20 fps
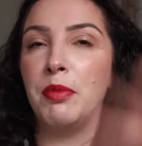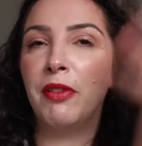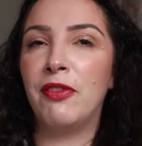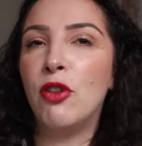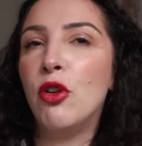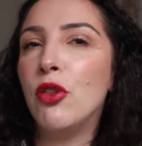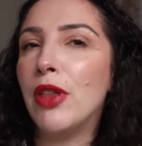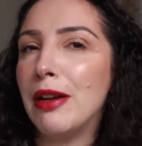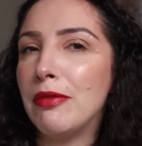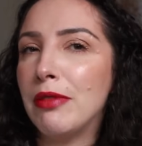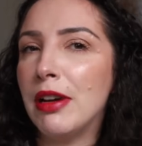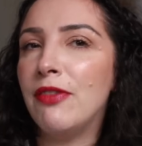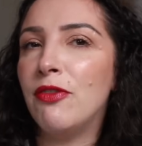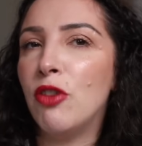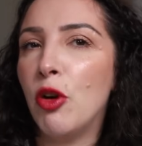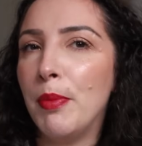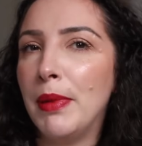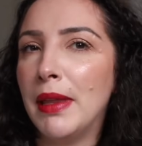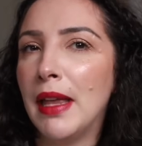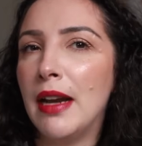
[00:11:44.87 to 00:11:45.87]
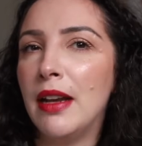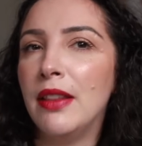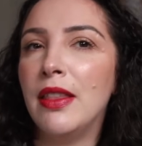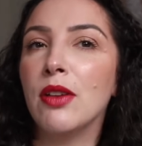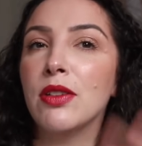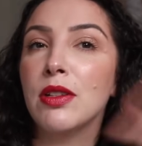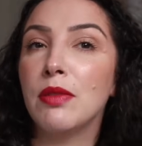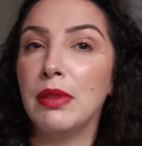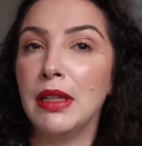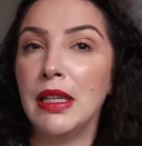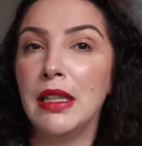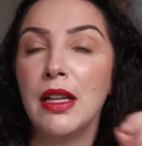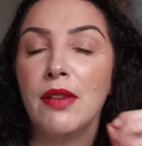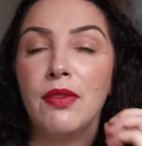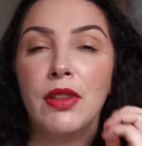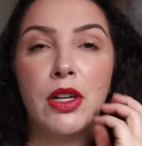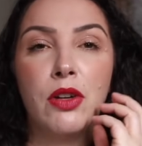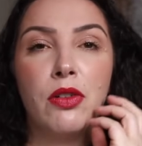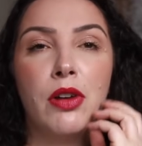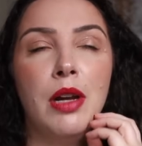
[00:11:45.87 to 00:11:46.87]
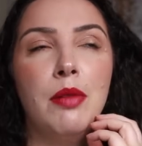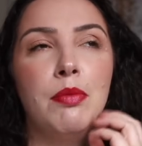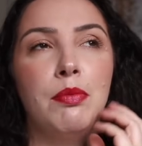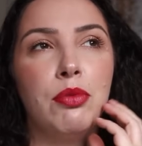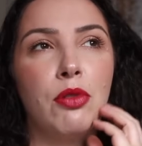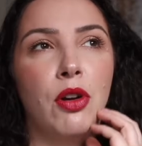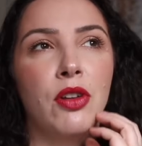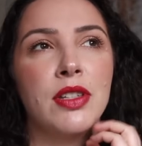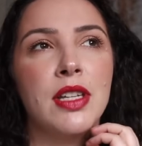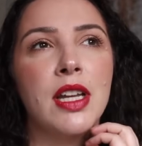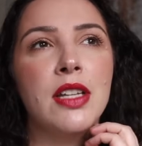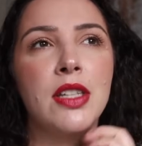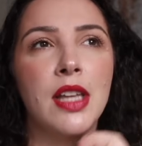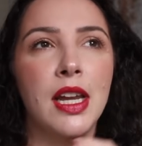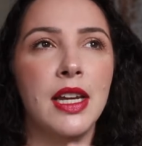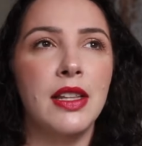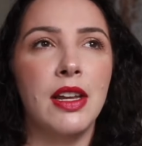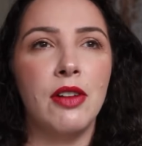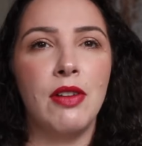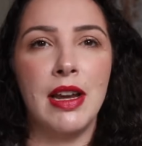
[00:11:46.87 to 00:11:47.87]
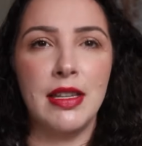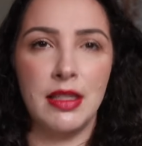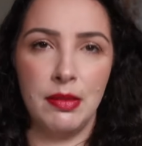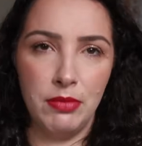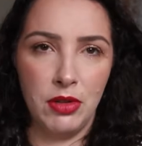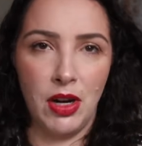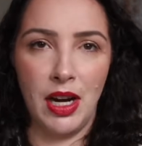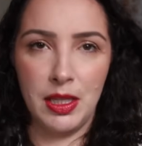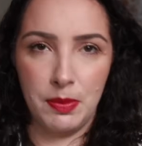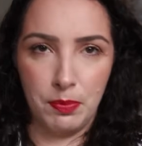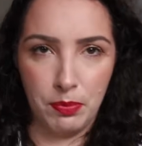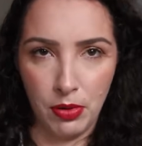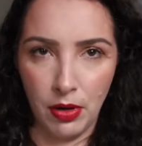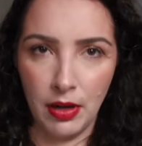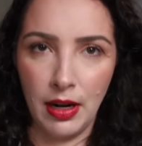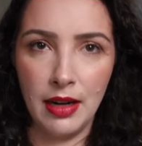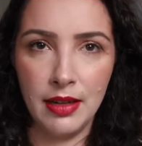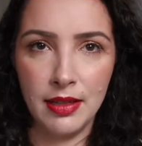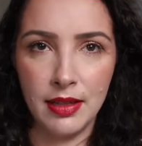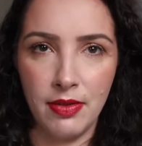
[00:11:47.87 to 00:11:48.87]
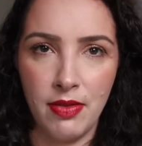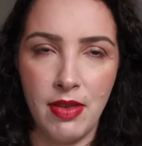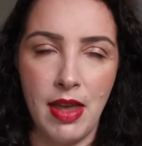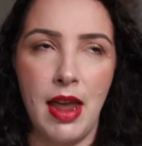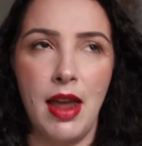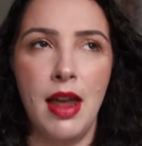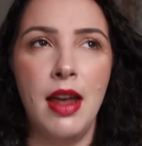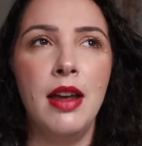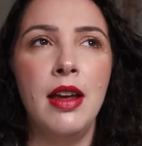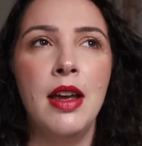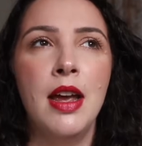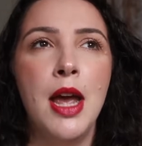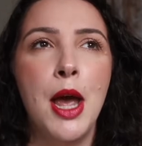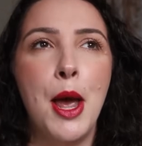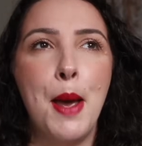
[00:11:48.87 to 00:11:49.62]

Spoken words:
Before they reformulated, that was a really lovely cream bronzer. So like, there are some nice products there.